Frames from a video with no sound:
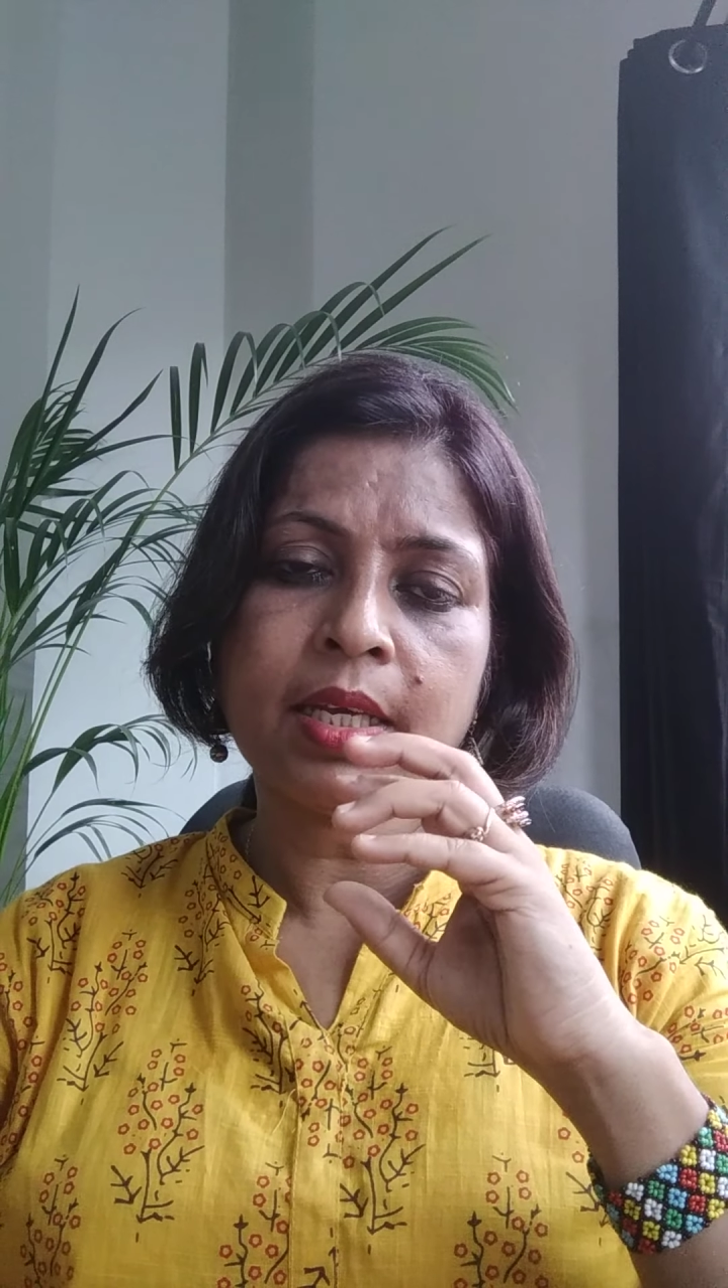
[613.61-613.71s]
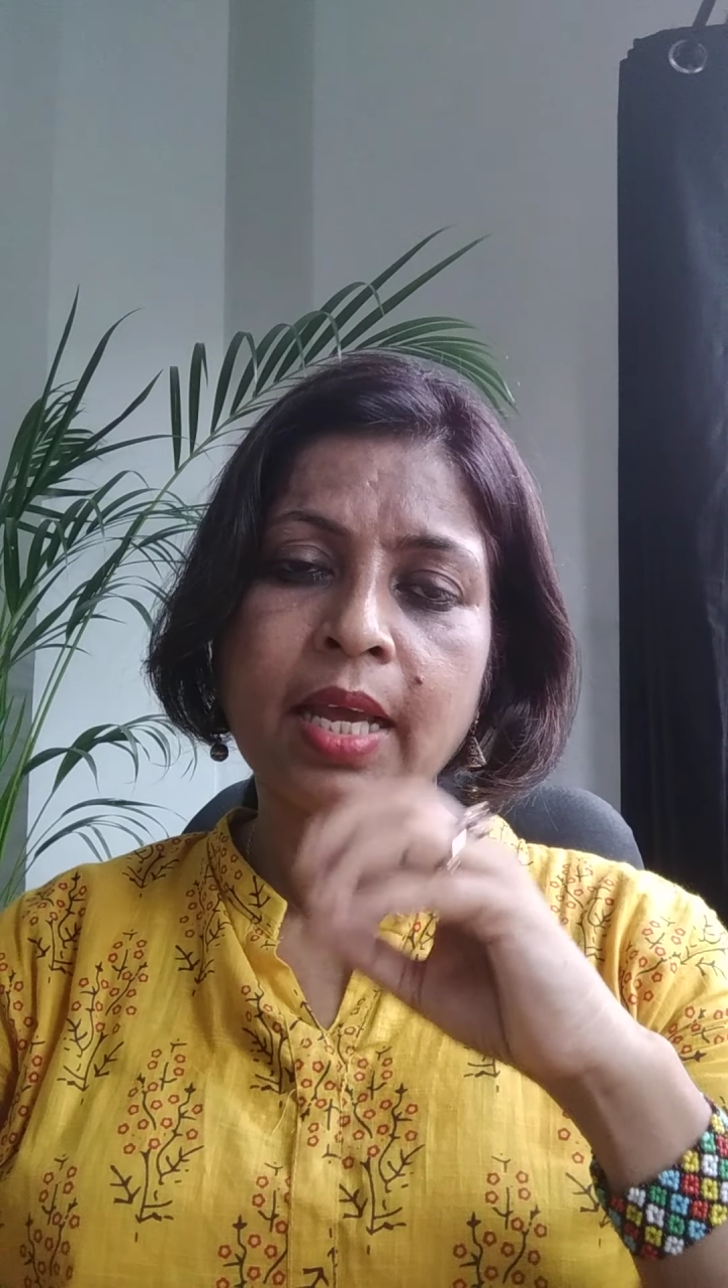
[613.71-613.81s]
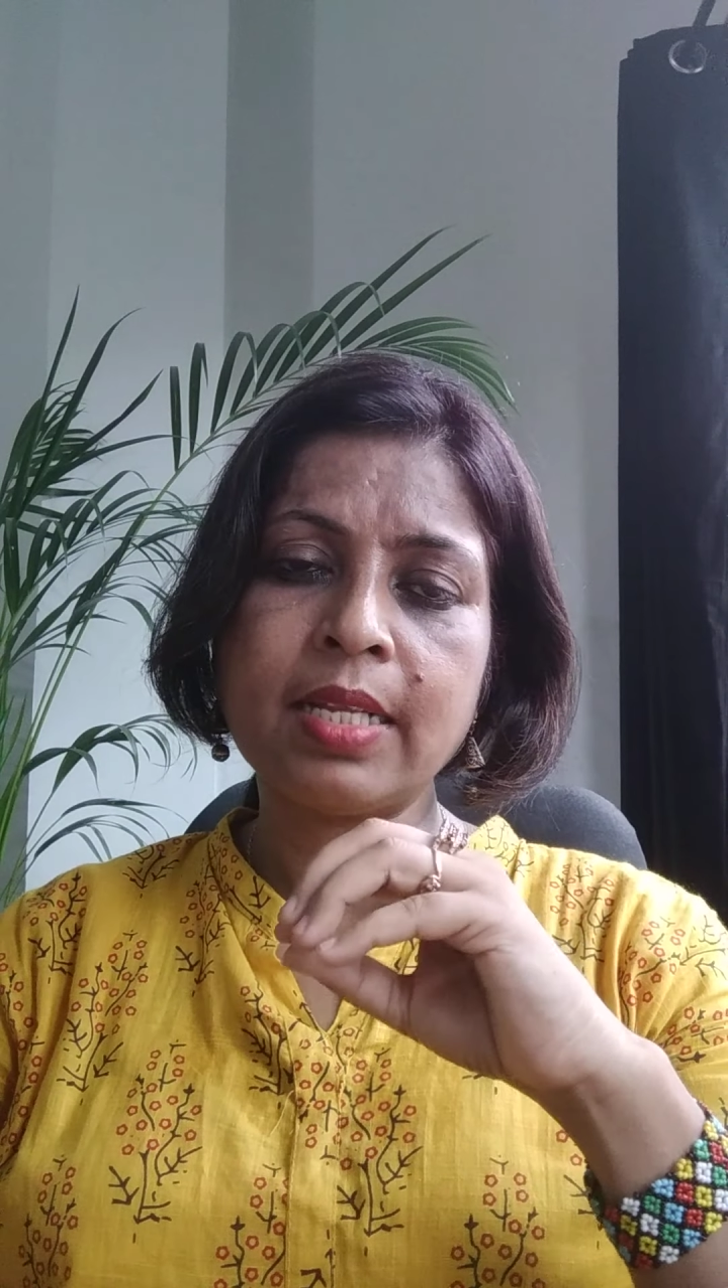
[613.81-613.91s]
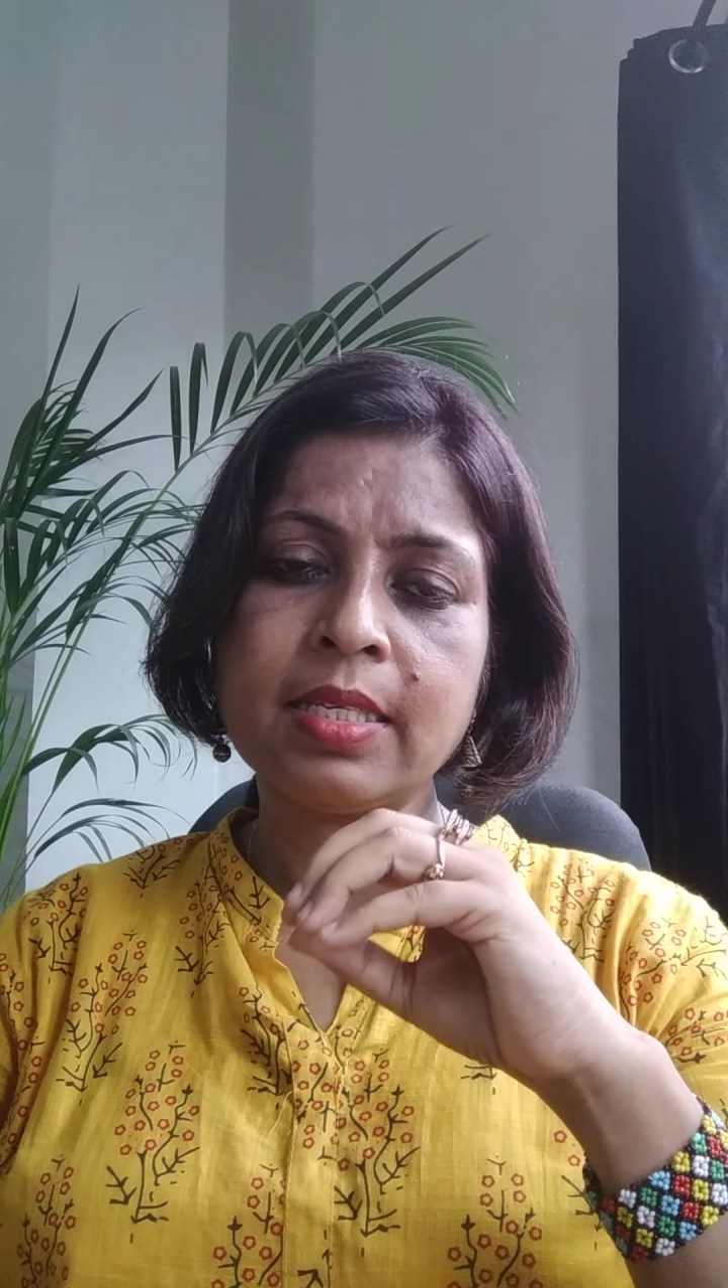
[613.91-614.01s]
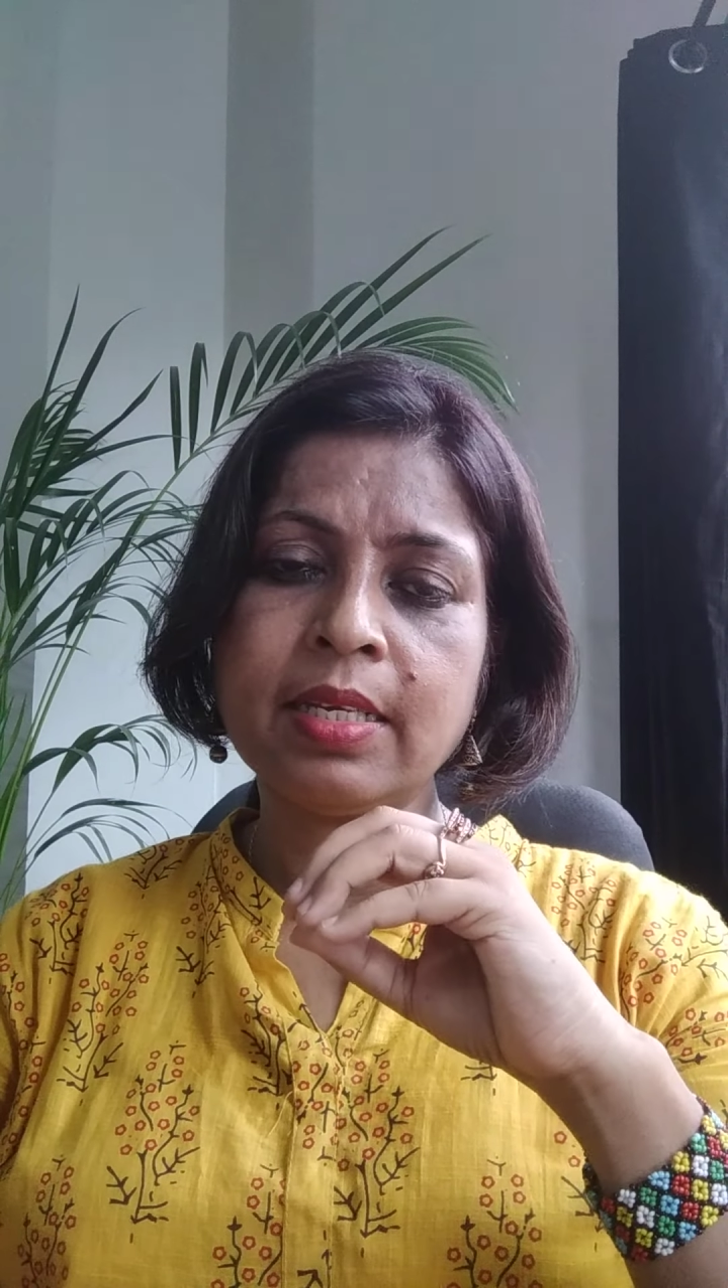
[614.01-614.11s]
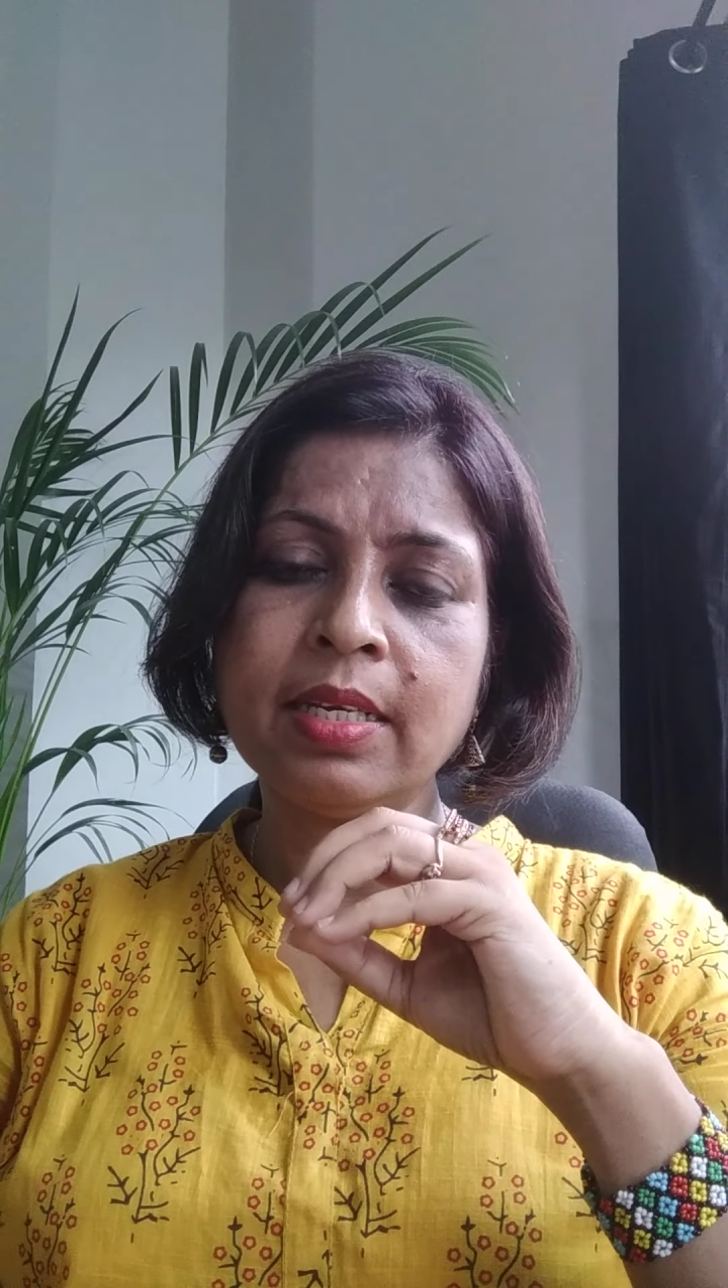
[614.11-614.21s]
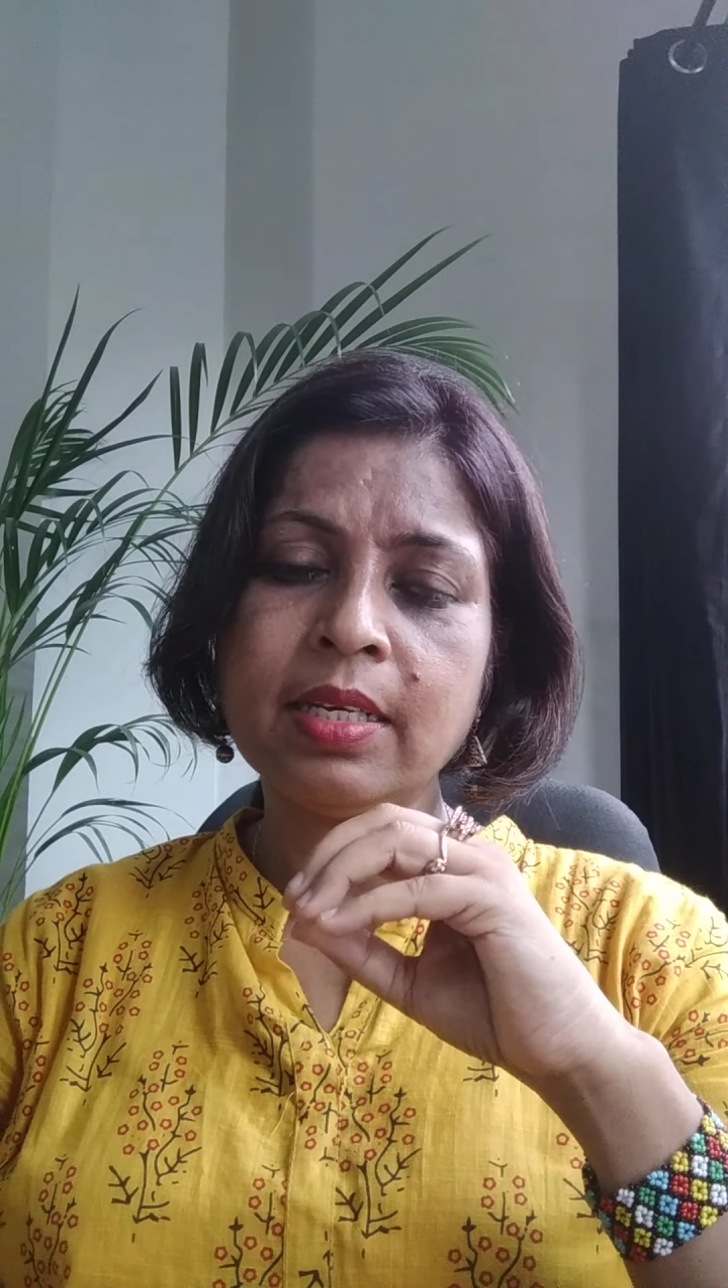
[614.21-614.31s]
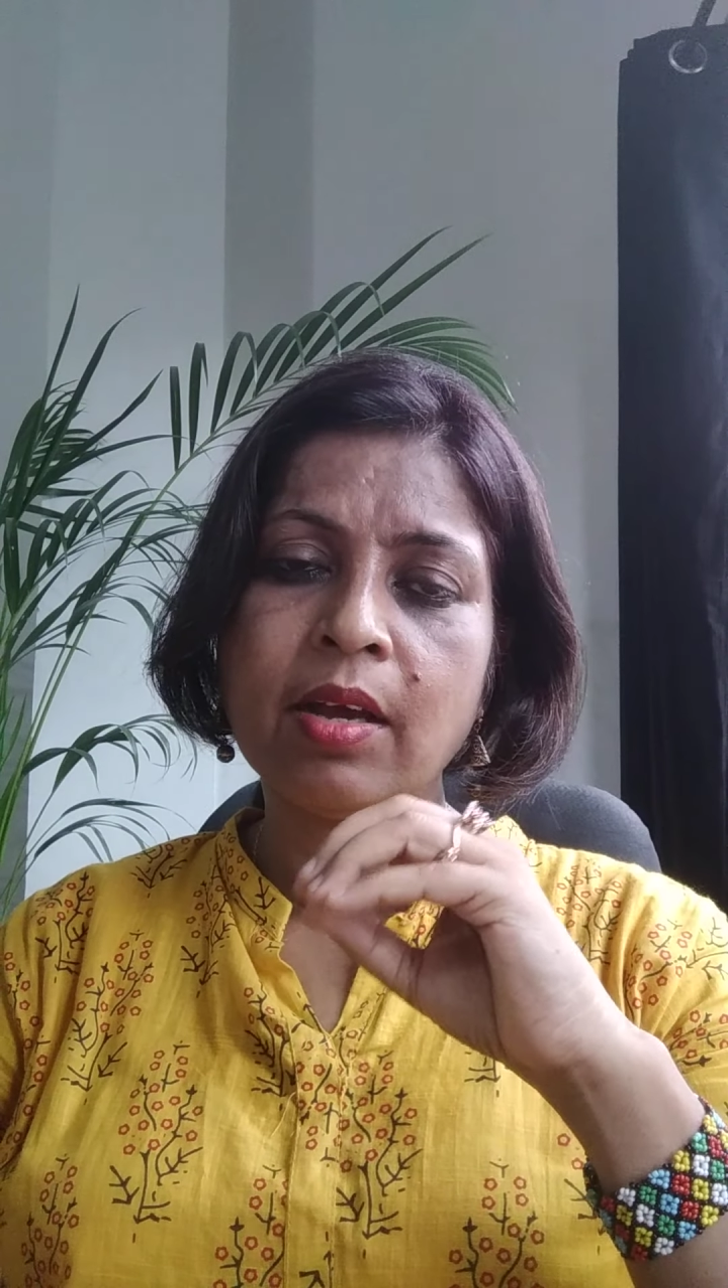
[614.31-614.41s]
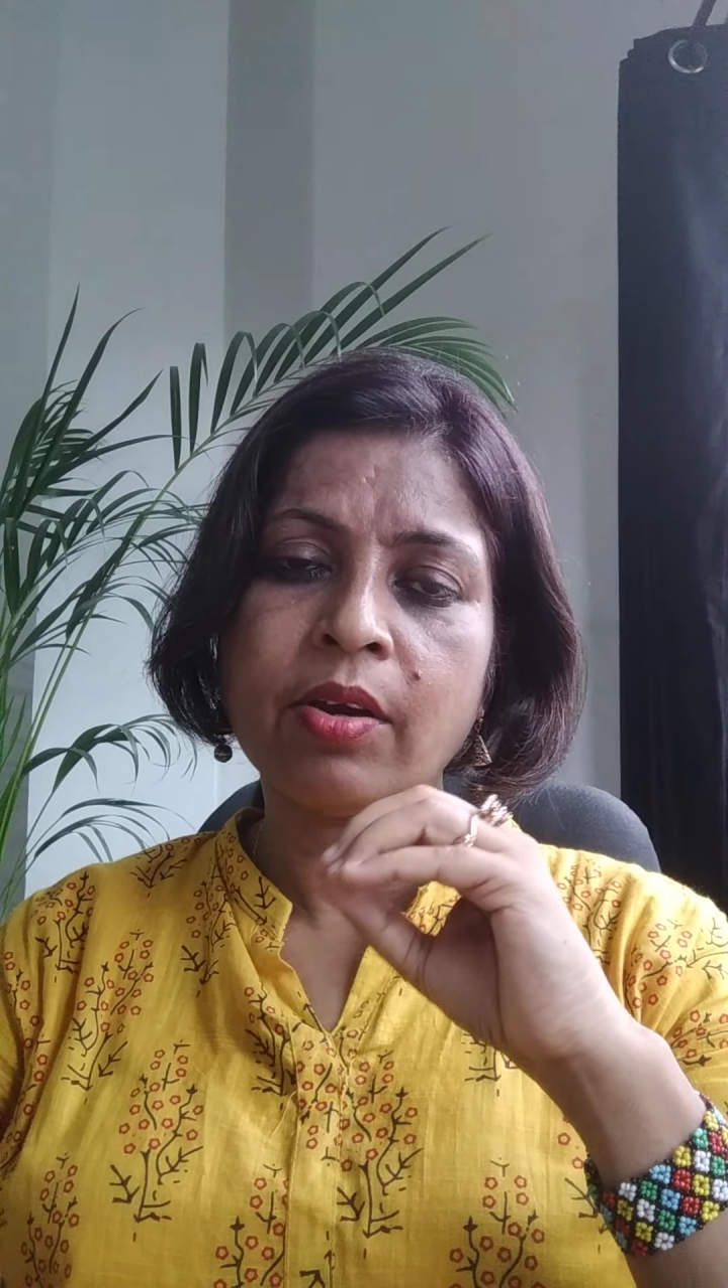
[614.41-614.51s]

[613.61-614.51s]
cancel it